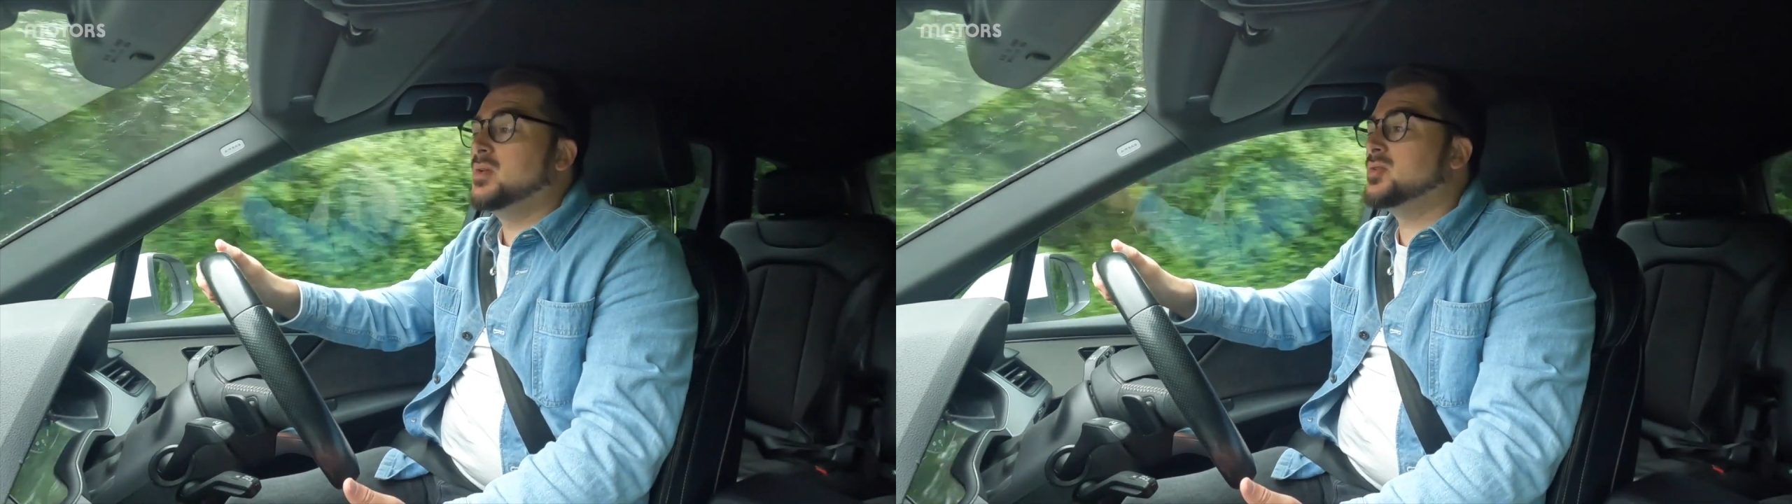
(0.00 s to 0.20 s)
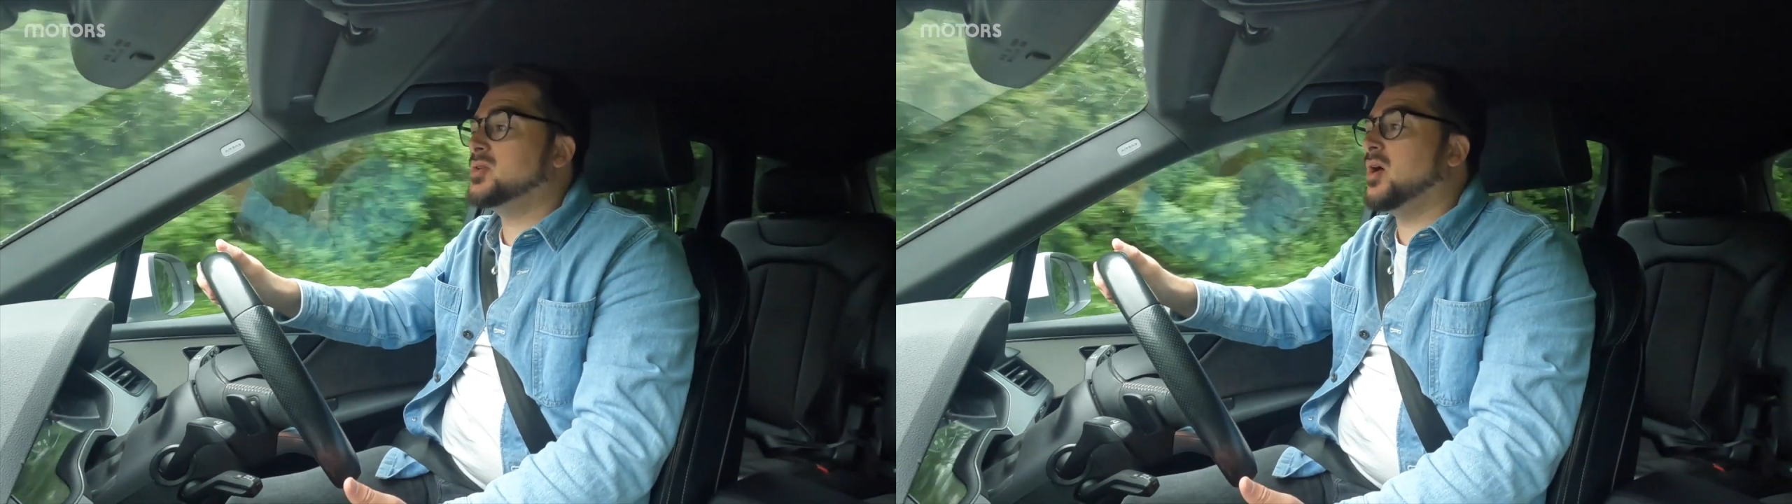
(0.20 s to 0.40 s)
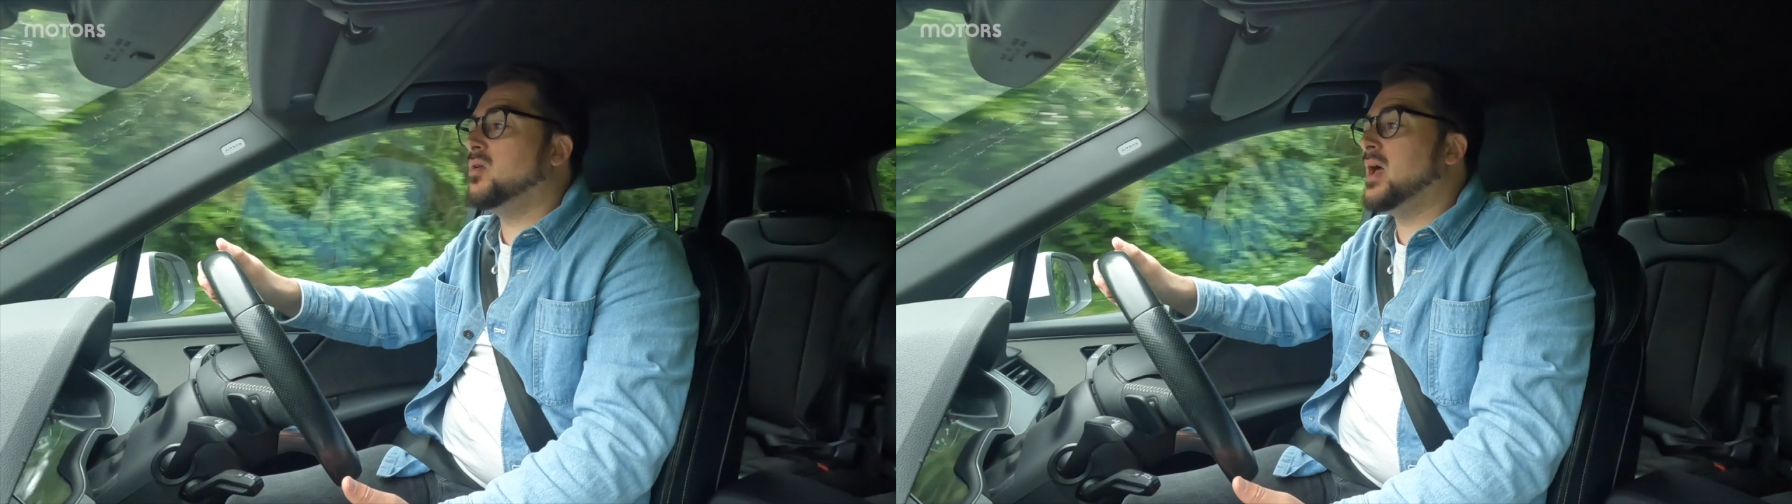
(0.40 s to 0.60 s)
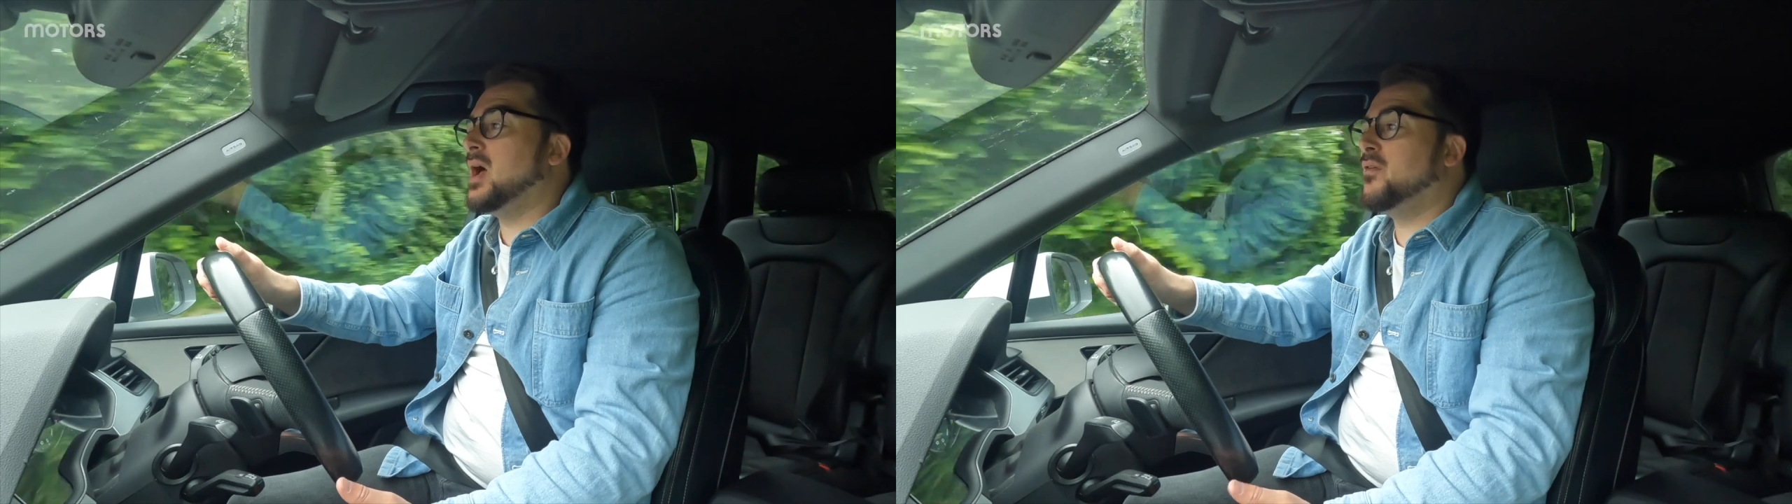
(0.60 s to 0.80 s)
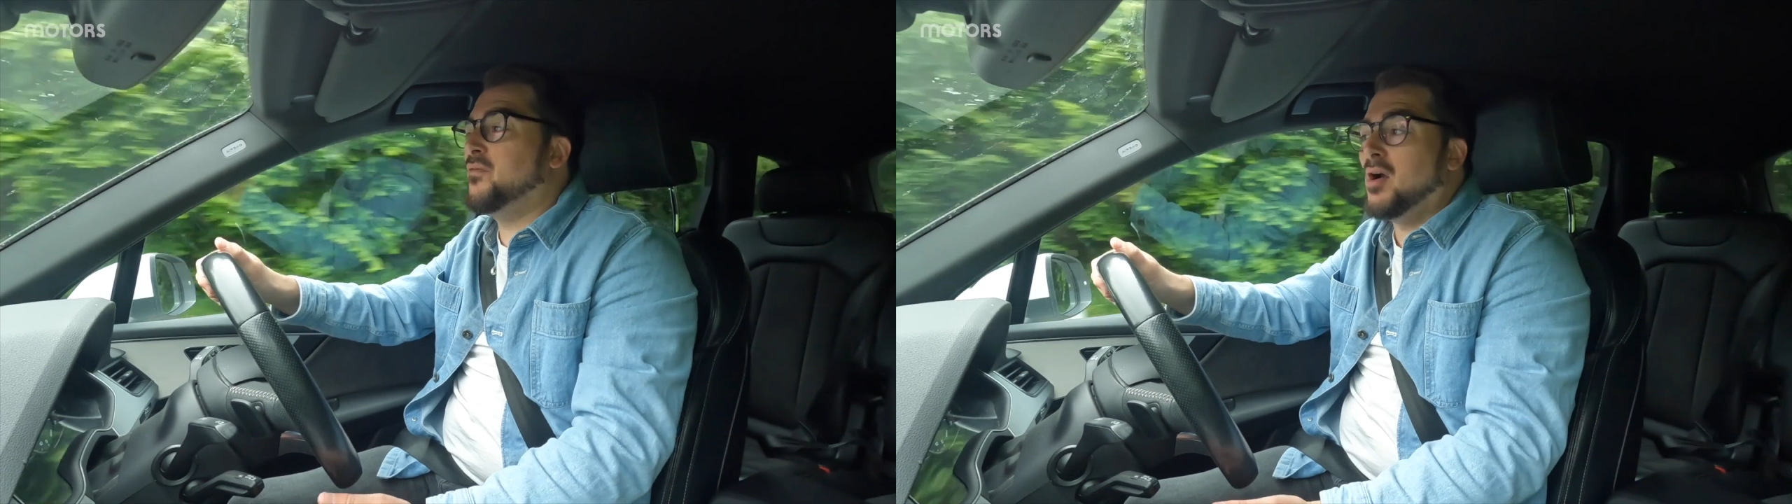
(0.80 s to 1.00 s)
so
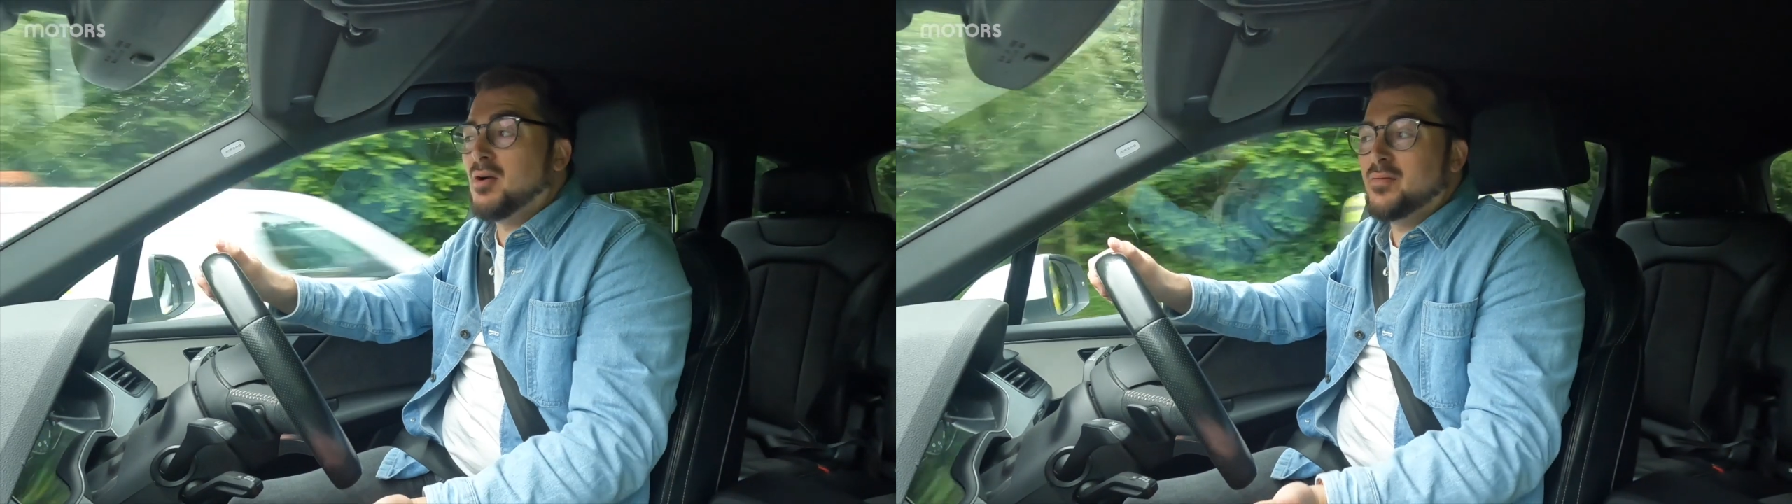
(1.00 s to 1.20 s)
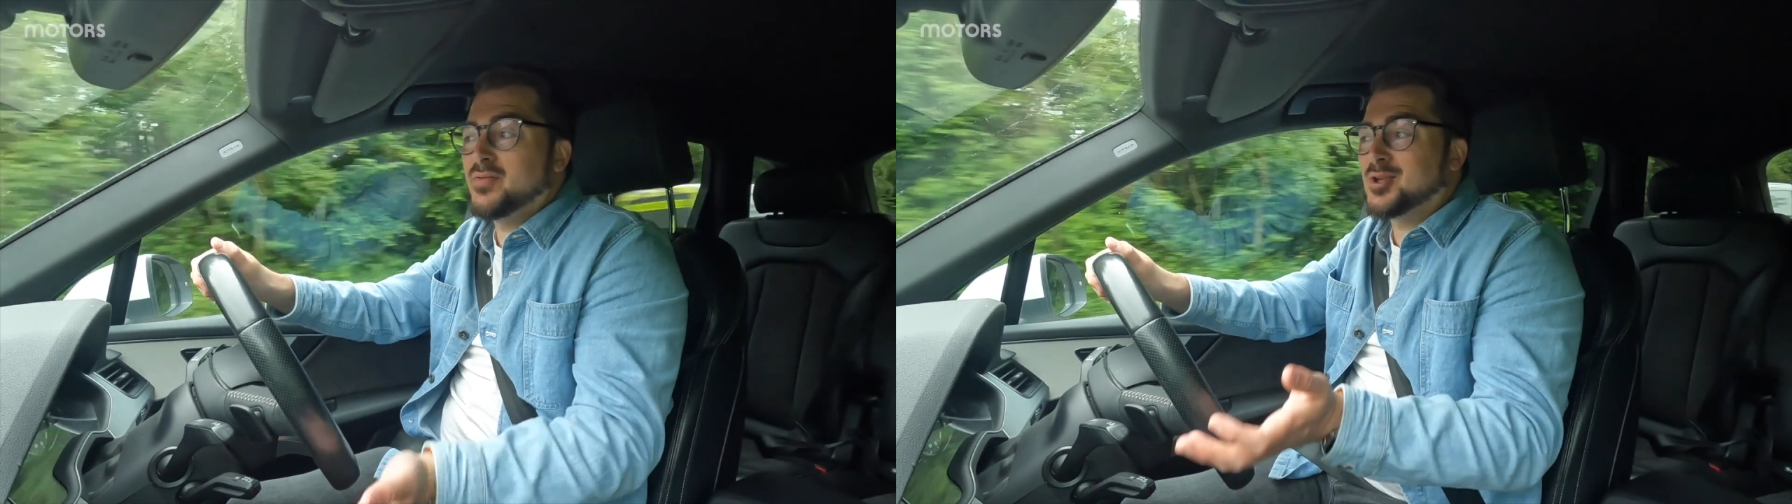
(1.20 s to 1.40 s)
how far over